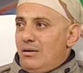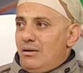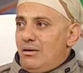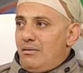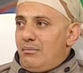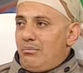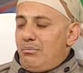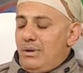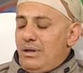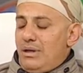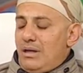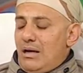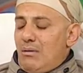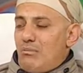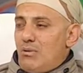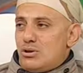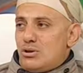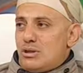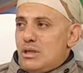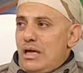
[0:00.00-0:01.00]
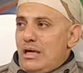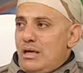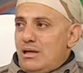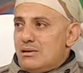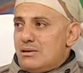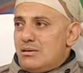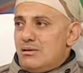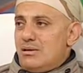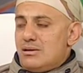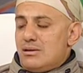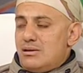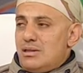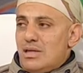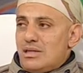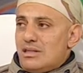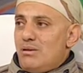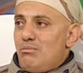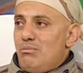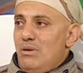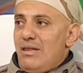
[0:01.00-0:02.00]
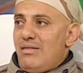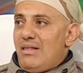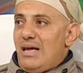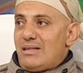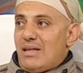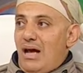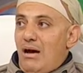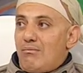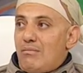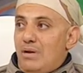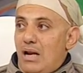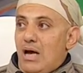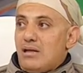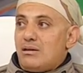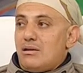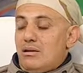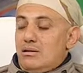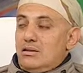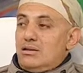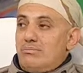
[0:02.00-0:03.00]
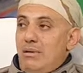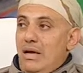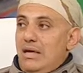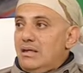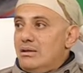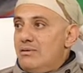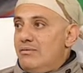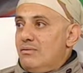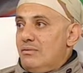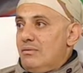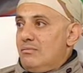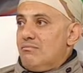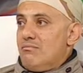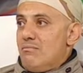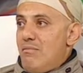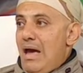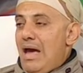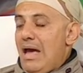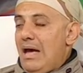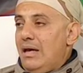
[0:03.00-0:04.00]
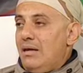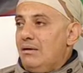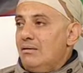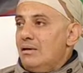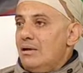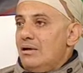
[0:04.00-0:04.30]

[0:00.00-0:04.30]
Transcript: uh, being a motorcyclist this doesn't mean that i'm not a respectable man